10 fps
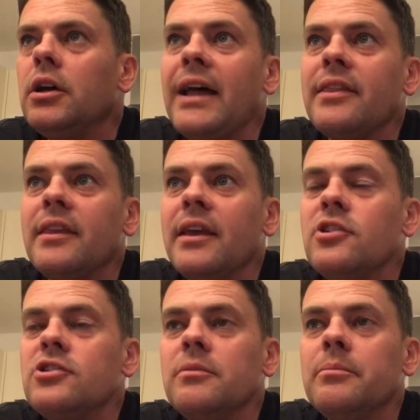Had the
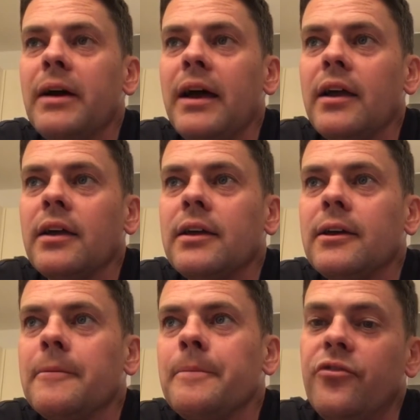engine back.
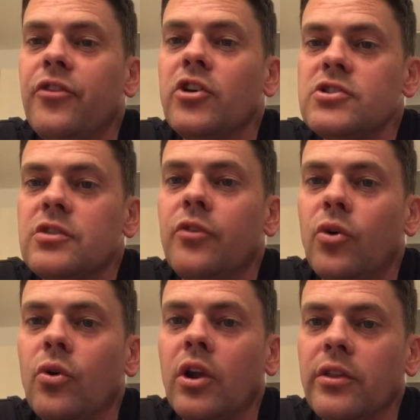First of
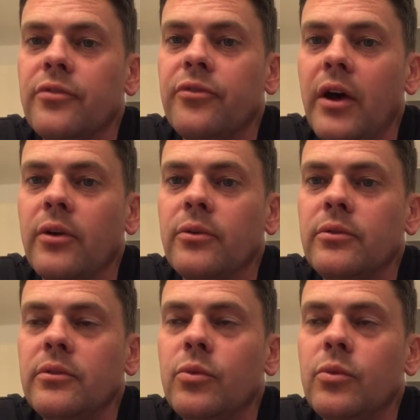all, on the phone,